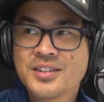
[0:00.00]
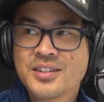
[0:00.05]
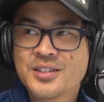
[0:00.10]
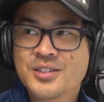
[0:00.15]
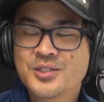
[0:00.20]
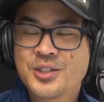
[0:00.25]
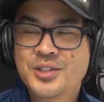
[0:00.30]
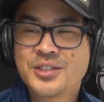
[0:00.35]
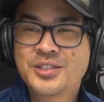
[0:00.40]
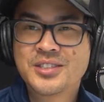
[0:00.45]

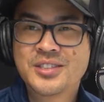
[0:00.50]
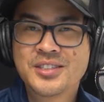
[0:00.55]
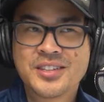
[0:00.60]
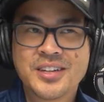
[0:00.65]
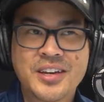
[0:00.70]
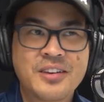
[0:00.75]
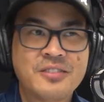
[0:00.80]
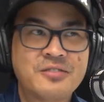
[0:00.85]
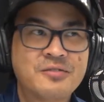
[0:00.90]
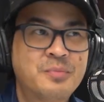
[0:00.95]
Just
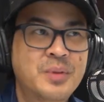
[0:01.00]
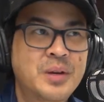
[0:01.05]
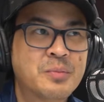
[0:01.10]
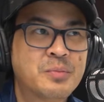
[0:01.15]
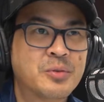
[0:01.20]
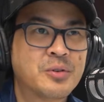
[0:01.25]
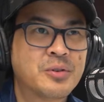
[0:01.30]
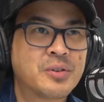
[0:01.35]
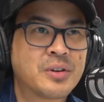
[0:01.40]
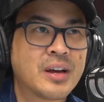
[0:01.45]
give
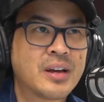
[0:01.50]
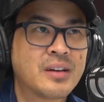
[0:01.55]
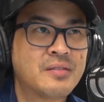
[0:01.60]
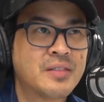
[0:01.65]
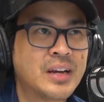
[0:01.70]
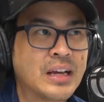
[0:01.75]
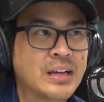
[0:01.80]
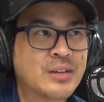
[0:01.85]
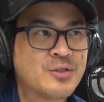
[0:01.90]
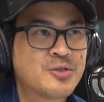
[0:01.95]
people kind of
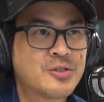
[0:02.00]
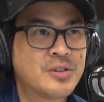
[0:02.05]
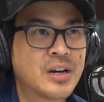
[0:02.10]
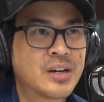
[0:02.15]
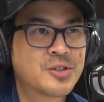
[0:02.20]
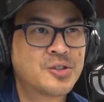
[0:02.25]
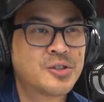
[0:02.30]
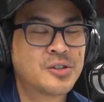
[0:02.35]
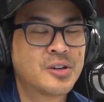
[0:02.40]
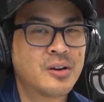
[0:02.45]
an
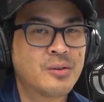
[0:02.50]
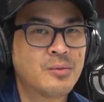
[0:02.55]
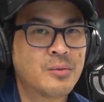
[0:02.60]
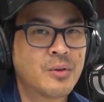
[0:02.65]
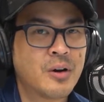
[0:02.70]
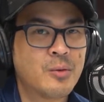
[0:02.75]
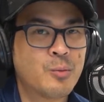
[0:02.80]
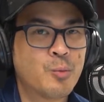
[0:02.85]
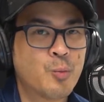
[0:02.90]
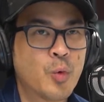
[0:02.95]
introduction on
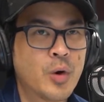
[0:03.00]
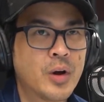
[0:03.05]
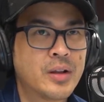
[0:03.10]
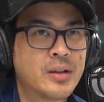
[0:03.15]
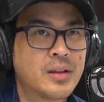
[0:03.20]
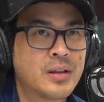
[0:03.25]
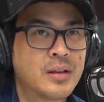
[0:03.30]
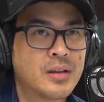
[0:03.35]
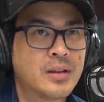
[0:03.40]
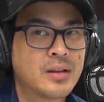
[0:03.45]

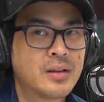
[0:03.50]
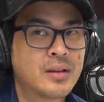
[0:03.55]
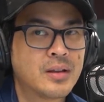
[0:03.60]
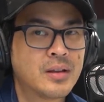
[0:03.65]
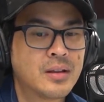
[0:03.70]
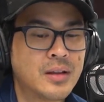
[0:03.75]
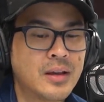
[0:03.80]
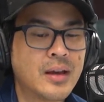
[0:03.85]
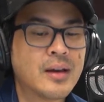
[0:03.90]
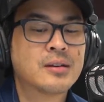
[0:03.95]
what
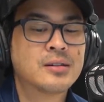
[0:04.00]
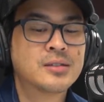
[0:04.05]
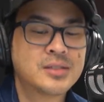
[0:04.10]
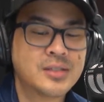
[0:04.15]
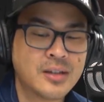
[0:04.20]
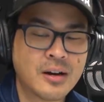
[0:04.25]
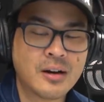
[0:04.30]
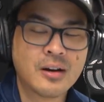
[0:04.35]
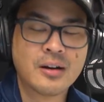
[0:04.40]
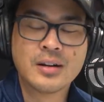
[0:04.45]
the
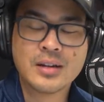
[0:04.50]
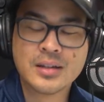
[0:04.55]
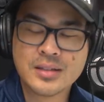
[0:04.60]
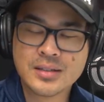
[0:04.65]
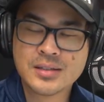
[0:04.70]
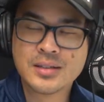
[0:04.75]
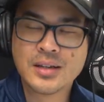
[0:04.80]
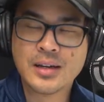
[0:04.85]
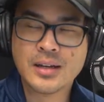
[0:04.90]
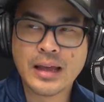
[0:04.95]
NRCR
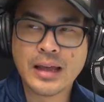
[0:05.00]
is and